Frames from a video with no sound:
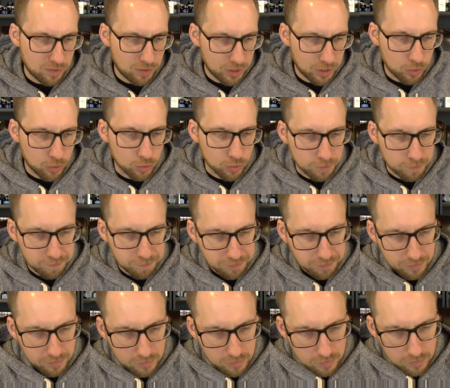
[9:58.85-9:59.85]
very cool.
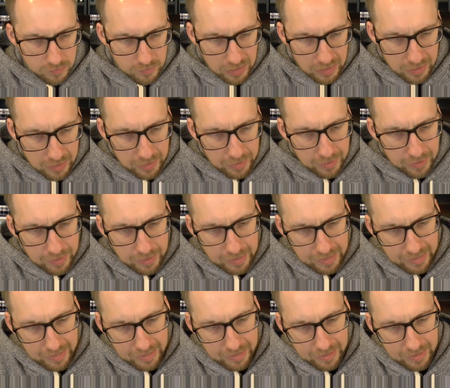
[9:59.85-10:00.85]

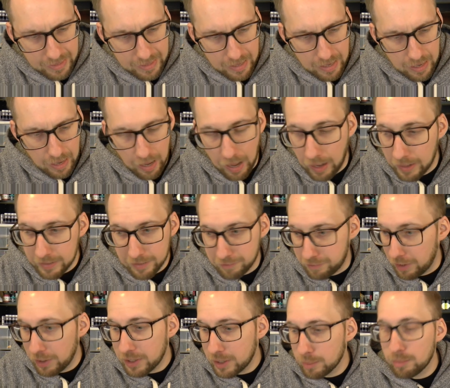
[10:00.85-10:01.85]
Uh,
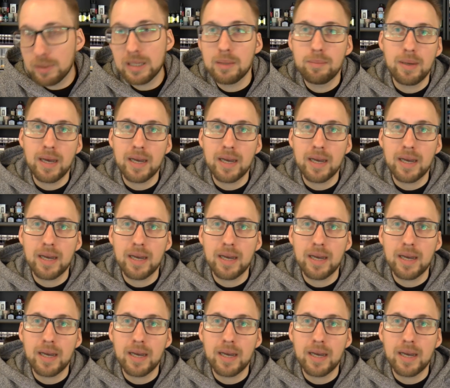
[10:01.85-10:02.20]
very complete